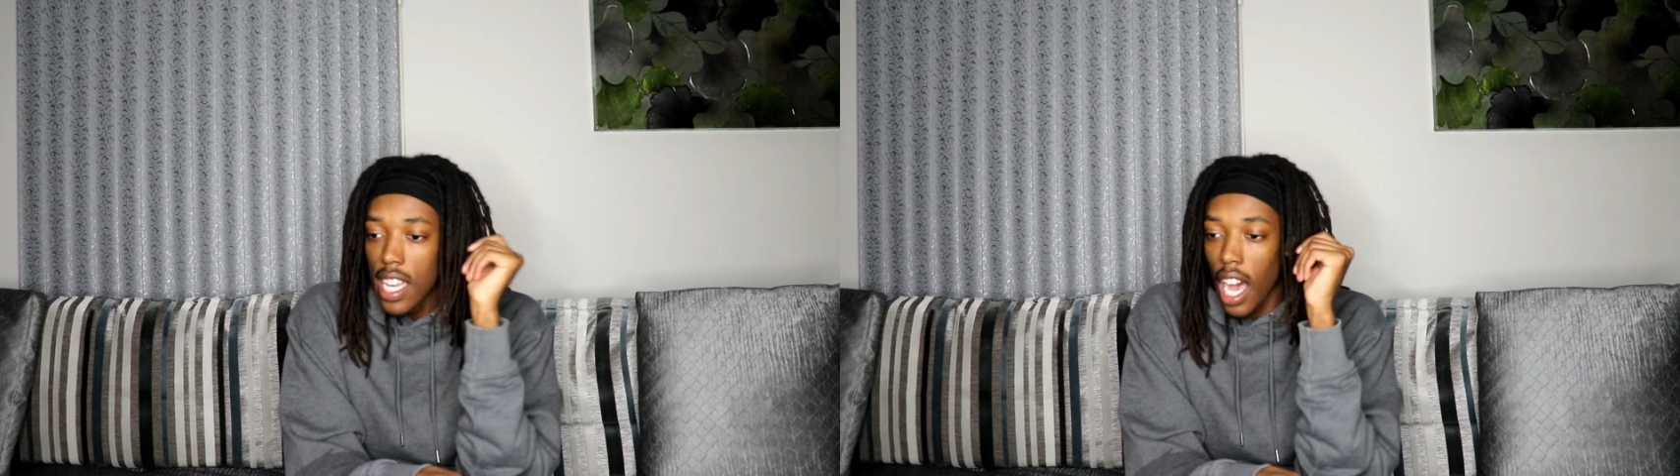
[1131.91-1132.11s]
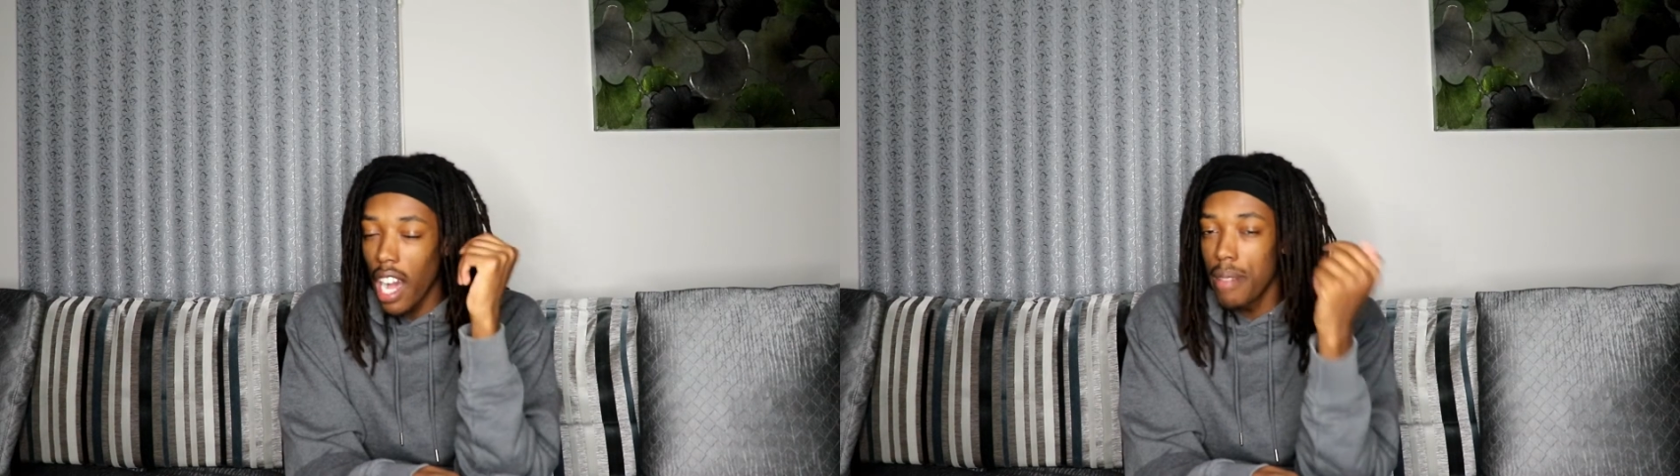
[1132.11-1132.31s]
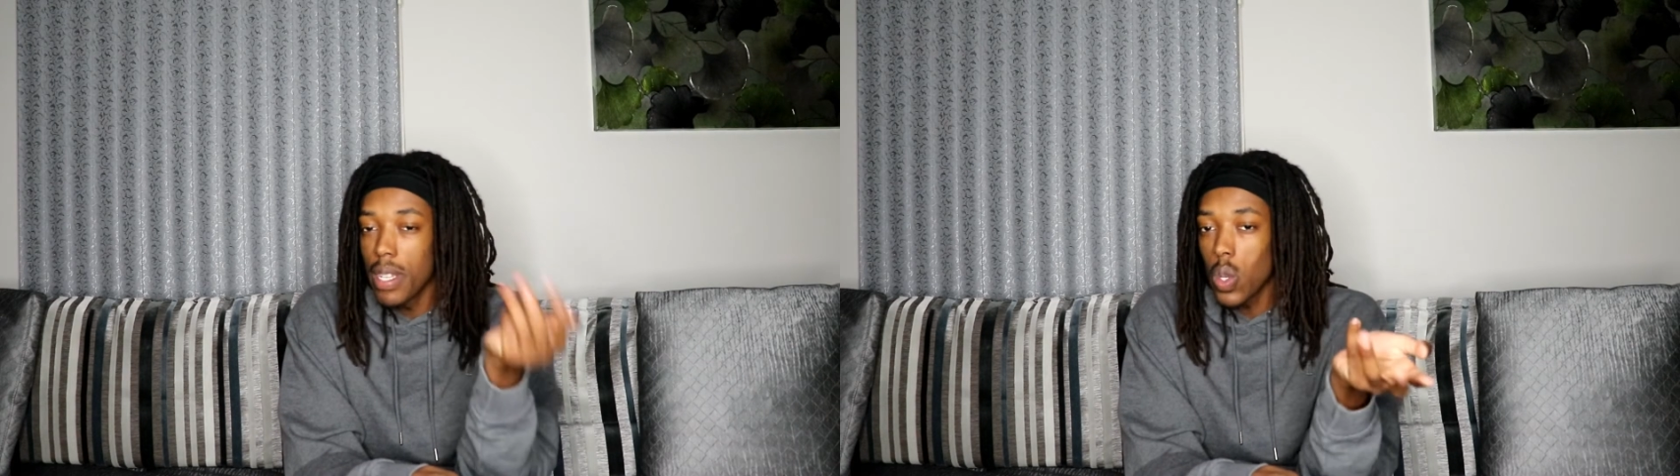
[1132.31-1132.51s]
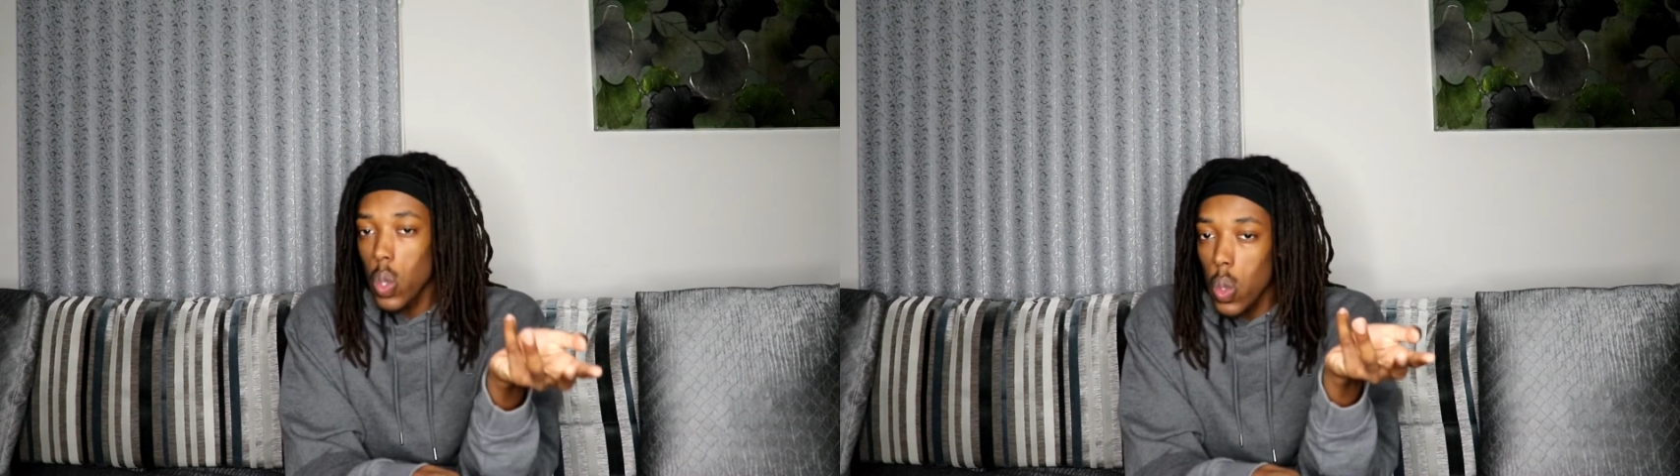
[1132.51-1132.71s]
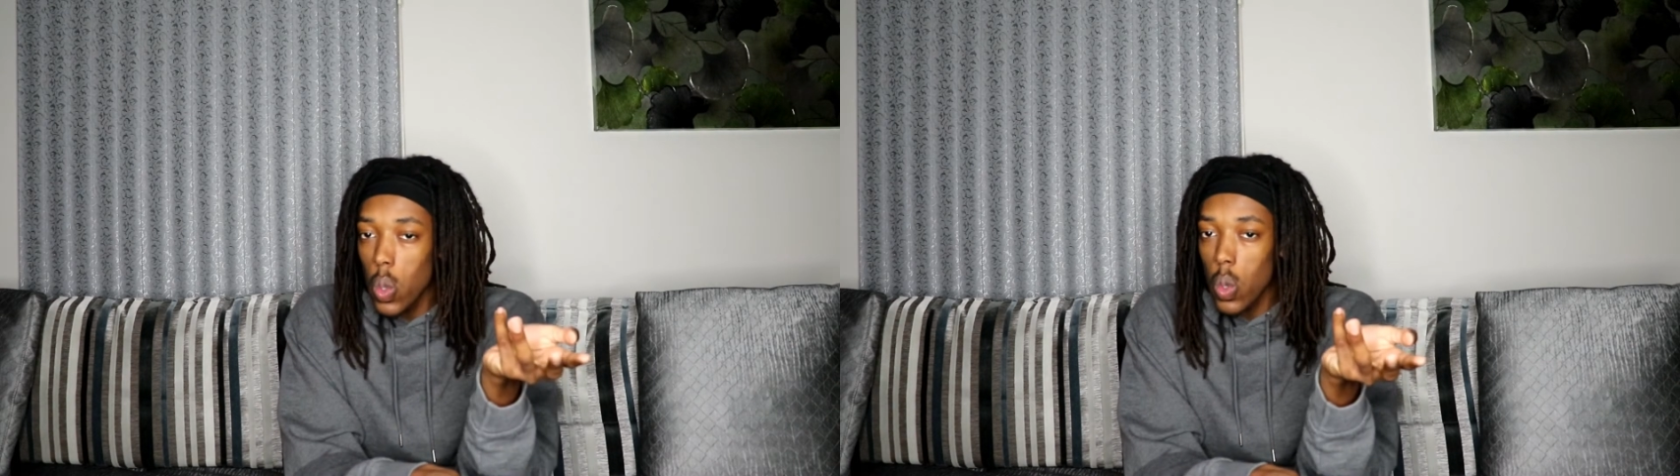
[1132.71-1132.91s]
I'll be
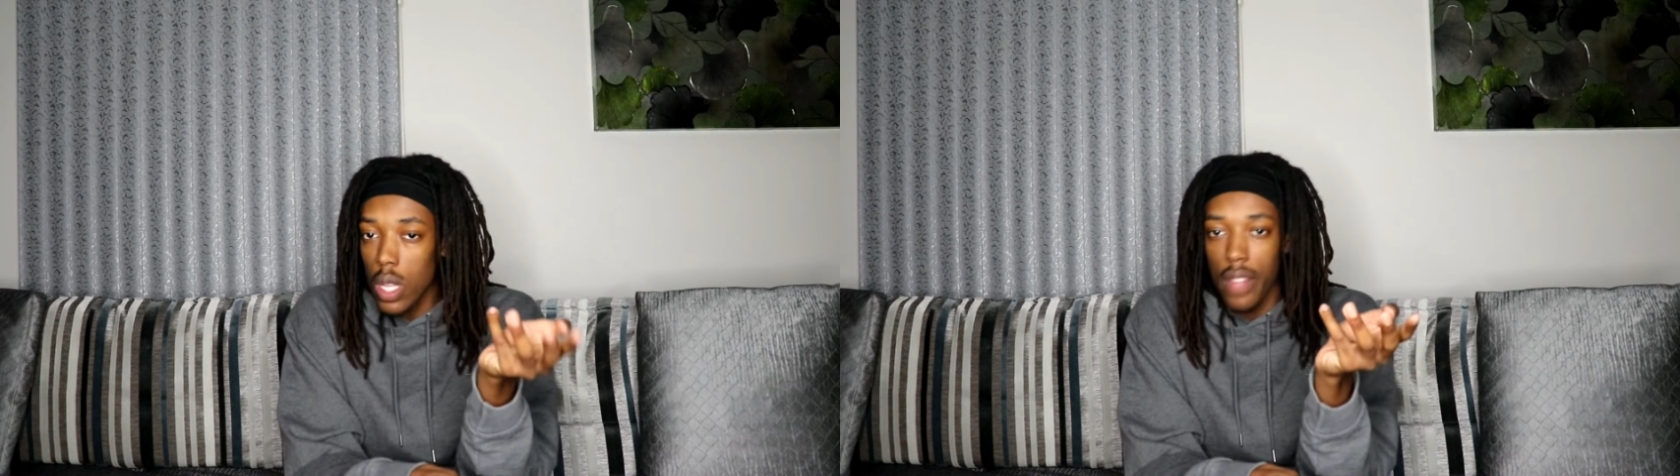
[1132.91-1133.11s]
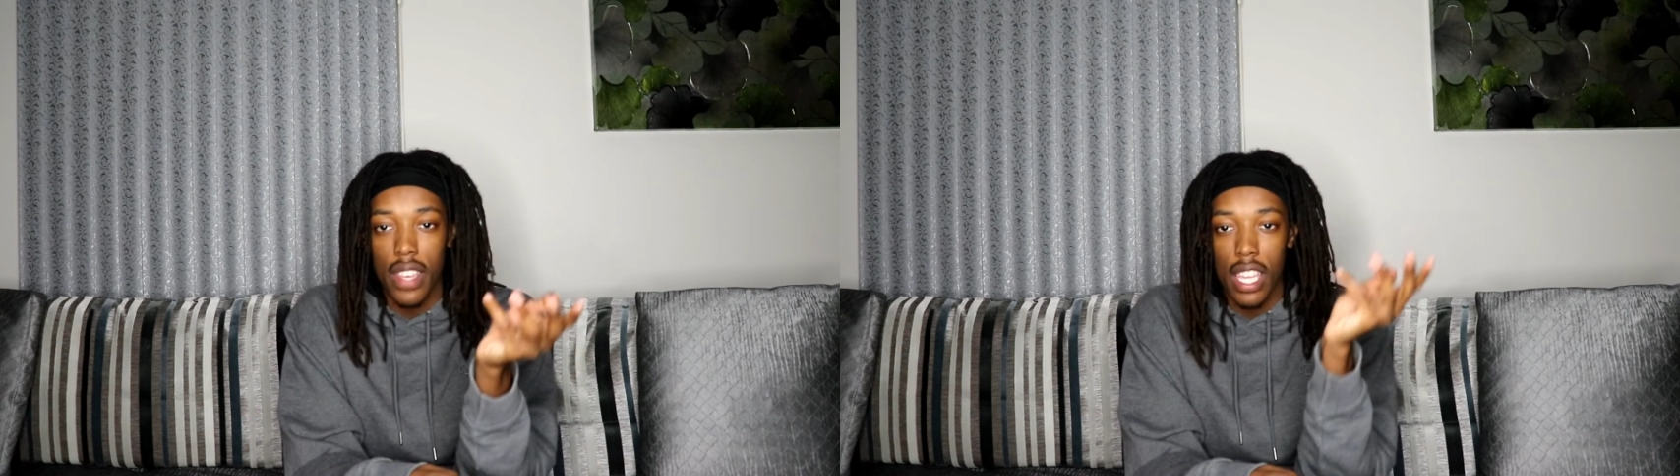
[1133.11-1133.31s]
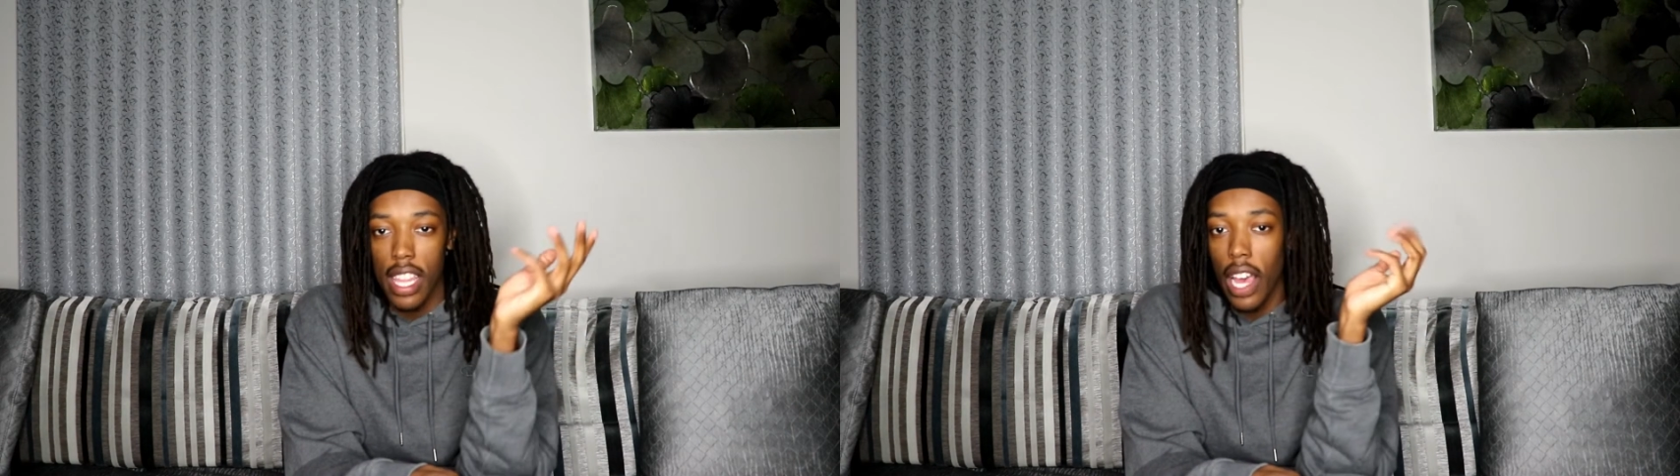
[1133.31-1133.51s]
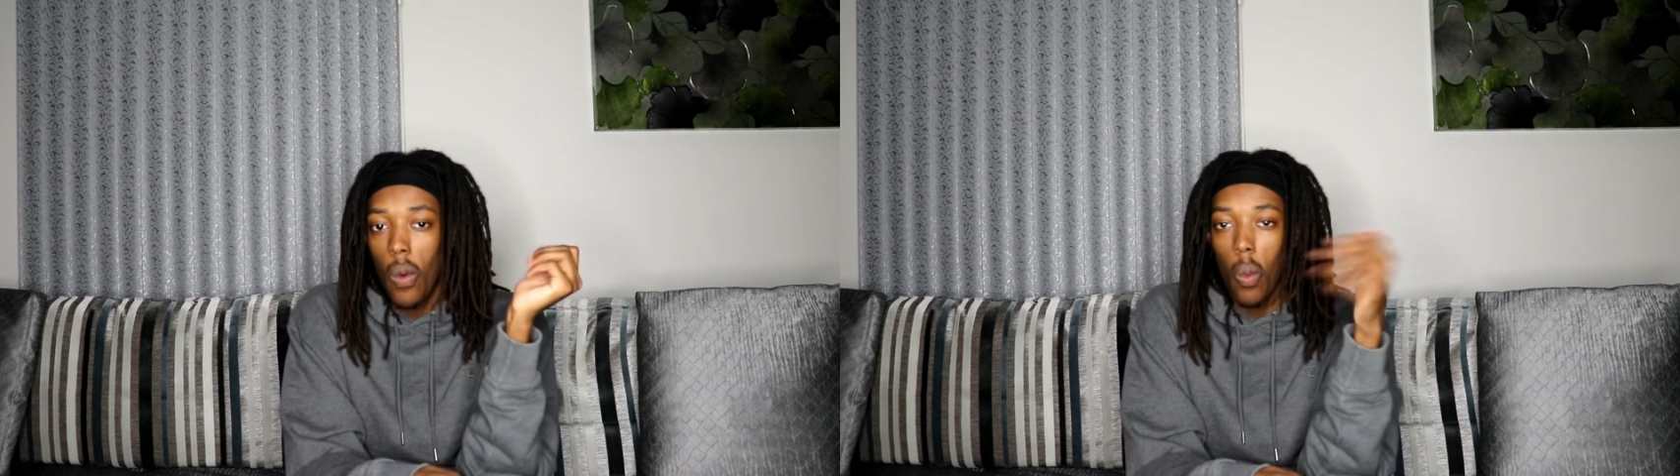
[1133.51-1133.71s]
cool living in that